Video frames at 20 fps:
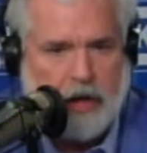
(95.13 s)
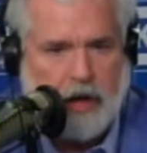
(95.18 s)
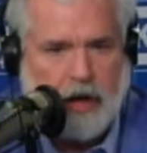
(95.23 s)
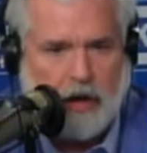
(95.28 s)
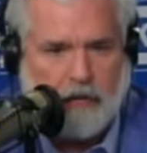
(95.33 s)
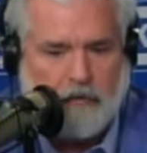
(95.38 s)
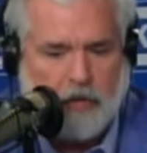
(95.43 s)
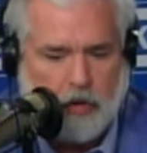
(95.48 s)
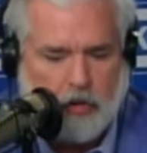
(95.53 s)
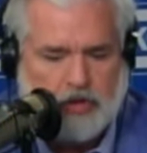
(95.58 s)

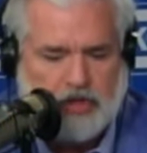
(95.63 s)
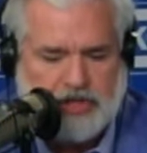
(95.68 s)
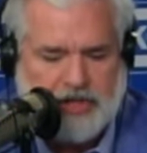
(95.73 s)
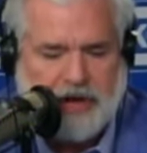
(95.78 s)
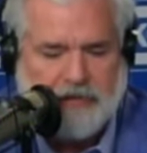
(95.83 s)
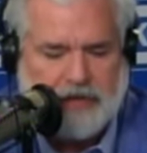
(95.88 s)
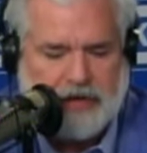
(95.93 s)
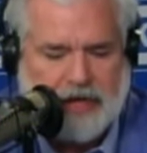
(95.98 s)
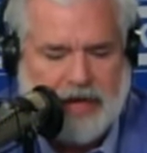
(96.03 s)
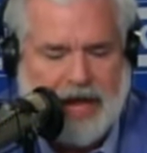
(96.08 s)
of those
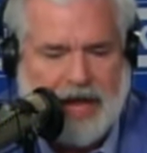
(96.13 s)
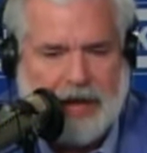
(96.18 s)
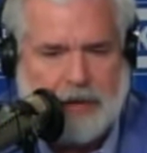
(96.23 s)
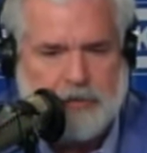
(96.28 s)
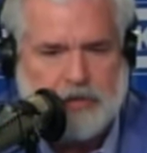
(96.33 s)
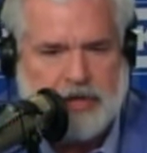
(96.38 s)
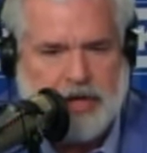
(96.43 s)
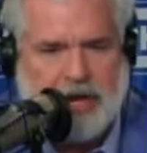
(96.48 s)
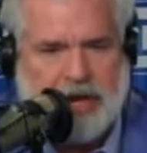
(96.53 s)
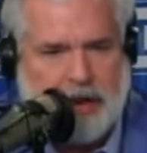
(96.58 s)
seven
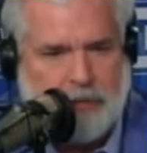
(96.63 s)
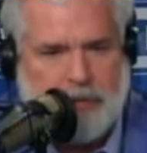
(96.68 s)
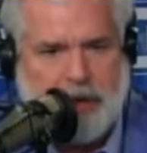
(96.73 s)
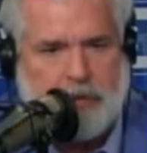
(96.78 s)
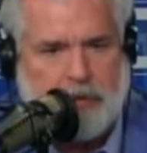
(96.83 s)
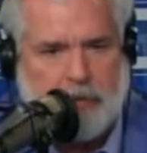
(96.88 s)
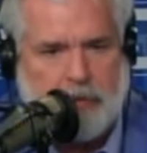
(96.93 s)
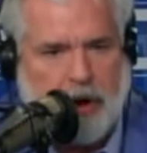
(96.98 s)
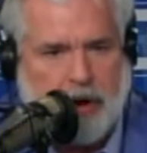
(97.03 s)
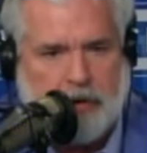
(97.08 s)
games, and then
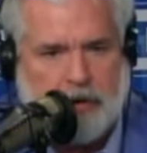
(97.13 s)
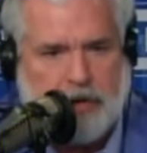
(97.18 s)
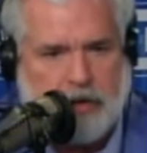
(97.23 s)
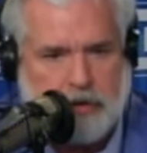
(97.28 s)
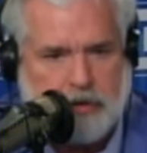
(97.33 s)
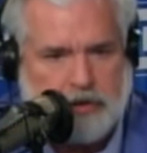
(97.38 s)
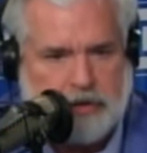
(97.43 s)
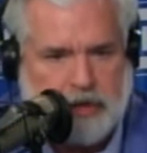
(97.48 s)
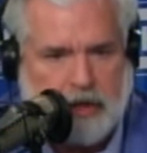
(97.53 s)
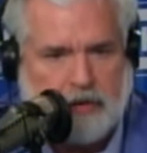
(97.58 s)
maybe burying
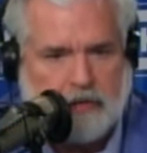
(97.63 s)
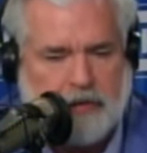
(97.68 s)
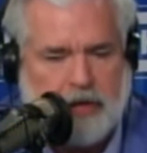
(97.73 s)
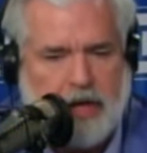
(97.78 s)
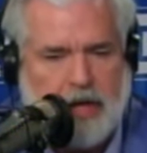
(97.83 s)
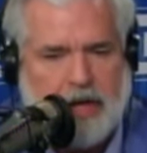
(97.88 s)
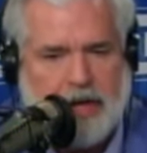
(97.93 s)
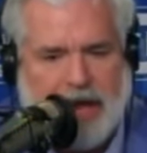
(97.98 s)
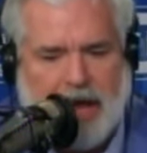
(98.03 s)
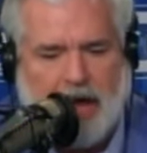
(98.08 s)

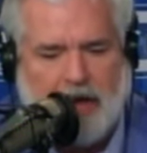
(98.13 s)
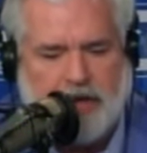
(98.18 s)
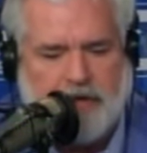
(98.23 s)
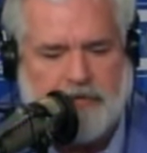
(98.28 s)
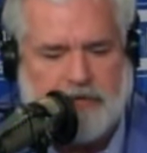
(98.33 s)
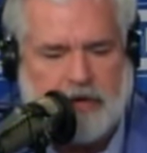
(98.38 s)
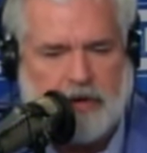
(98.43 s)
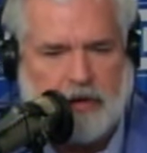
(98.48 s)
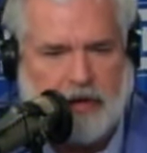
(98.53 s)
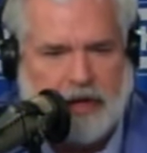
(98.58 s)
yourself. Now you
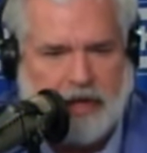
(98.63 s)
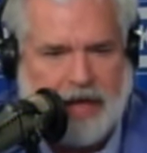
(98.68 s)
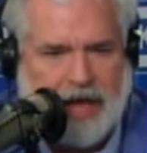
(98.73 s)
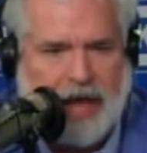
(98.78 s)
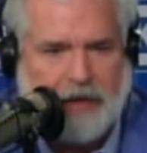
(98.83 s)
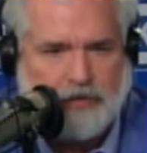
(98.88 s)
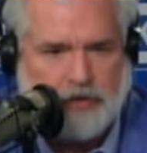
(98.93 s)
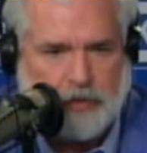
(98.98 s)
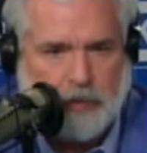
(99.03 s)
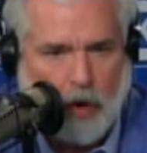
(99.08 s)
feel like you
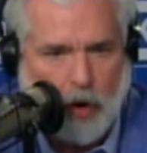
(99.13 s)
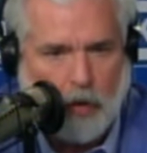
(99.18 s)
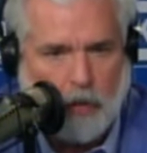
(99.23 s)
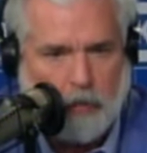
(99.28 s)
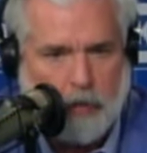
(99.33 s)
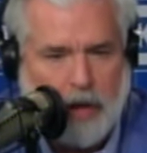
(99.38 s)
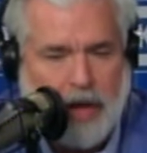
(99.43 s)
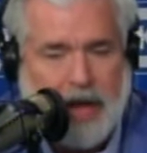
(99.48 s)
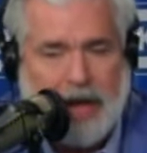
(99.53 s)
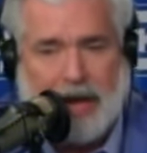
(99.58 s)
have some hope,
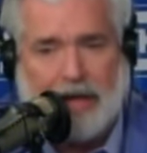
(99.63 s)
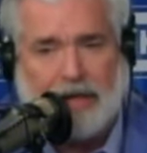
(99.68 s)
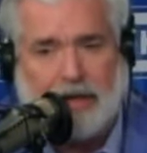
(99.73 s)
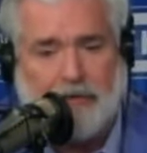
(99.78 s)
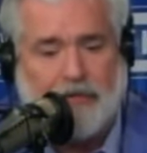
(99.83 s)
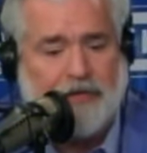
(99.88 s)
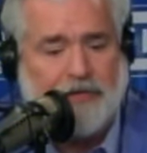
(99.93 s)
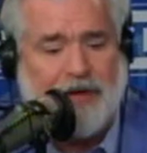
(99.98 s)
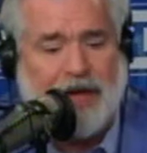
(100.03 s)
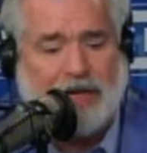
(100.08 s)
and I
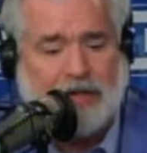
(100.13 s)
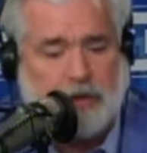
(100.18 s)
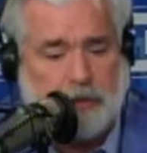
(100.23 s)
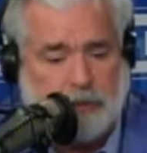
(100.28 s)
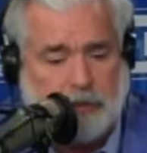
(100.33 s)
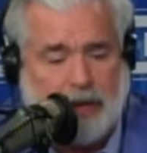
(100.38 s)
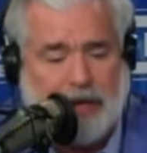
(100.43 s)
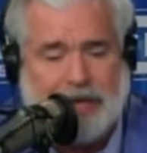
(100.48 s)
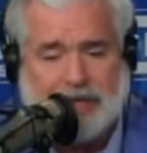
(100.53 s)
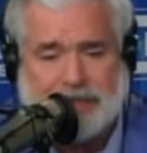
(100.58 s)
love the fact they're
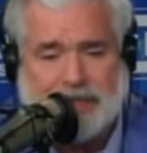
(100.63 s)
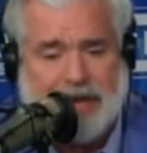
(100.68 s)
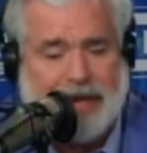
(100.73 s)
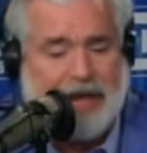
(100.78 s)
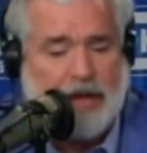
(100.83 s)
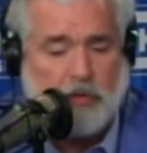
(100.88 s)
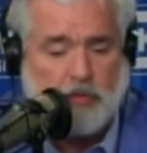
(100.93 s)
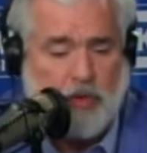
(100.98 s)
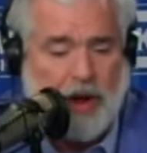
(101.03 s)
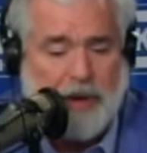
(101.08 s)
playing today.
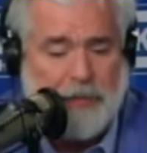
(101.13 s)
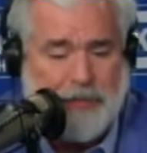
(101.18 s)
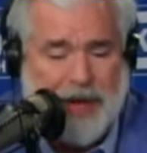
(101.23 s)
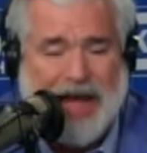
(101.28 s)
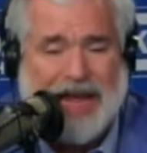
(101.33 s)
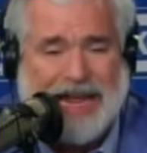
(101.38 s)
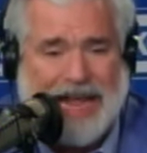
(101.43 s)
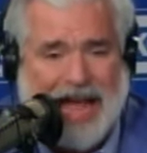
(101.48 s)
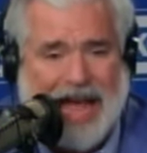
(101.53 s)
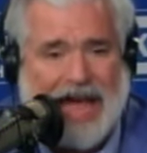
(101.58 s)
Get right
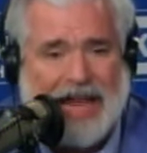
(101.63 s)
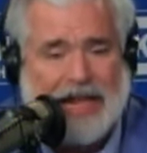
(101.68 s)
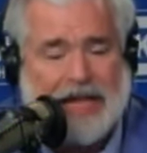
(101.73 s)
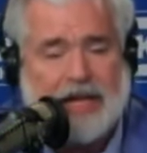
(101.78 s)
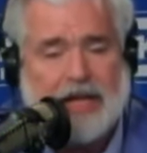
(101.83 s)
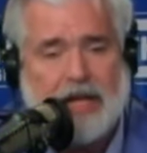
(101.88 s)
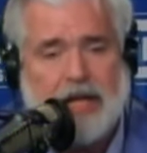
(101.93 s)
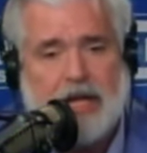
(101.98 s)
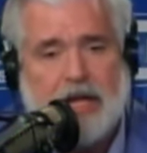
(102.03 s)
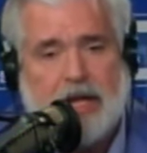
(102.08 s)
back at
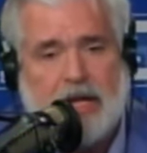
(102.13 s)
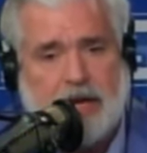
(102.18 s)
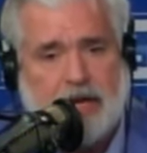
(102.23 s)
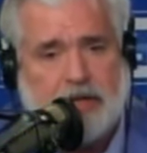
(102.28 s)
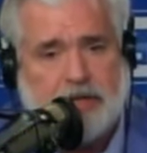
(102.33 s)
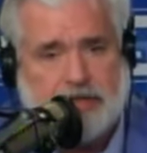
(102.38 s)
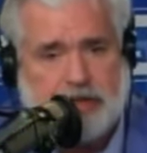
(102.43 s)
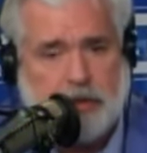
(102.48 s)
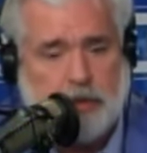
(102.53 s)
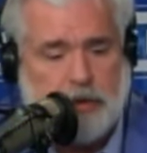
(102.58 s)
it, and
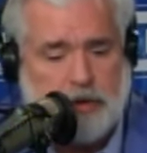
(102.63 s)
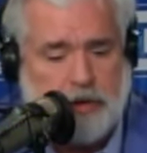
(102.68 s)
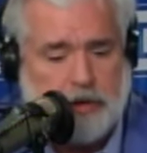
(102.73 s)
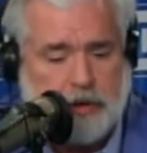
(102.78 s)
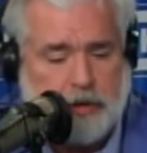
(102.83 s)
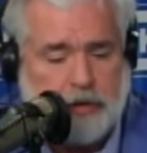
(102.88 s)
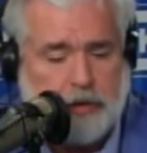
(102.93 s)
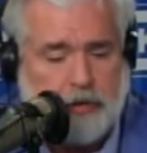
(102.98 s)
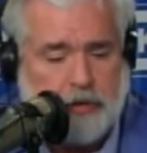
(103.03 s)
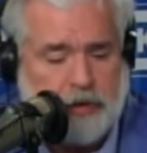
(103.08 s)
then see what you
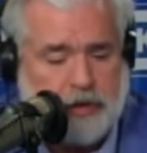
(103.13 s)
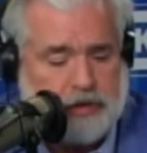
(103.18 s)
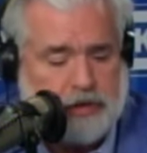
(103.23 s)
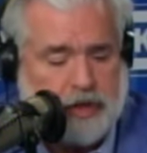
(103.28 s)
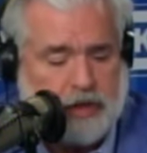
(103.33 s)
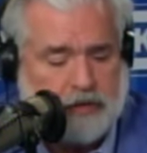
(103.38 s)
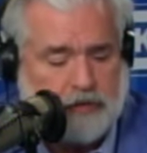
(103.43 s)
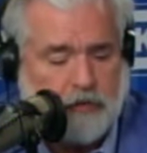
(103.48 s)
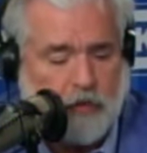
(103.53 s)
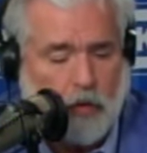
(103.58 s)
can do in these
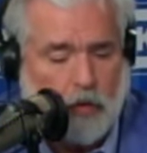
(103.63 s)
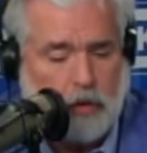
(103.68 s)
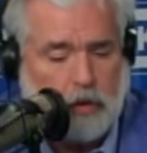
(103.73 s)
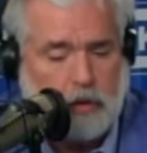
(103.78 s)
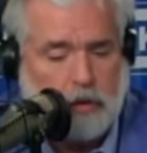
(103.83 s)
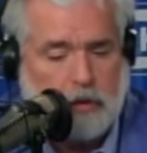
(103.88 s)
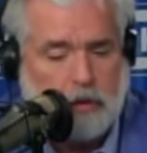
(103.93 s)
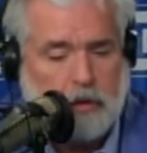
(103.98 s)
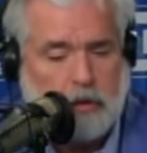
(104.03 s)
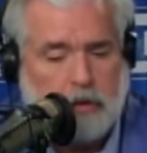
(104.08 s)
next four.
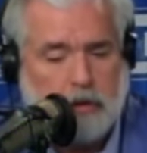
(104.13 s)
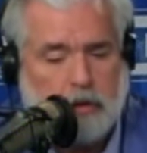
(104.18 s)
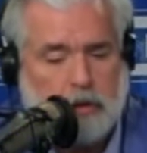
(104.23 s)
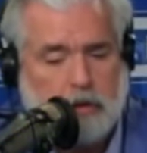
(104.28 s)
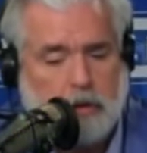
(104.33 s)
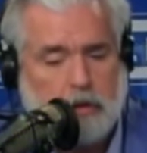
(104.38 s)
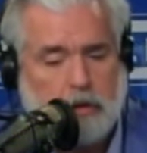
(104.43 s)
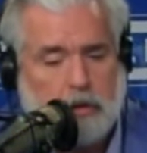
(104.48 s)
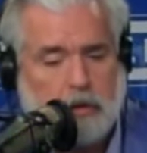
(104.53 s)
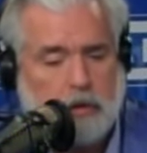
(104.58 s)

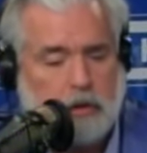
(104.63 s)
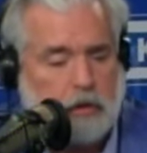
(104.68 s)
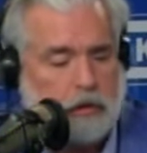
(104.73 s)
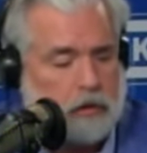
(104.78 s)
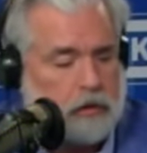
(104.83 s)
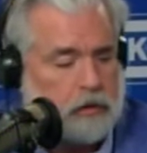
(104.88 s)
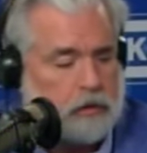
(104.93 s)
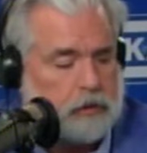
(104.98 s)
Those are. And by the way,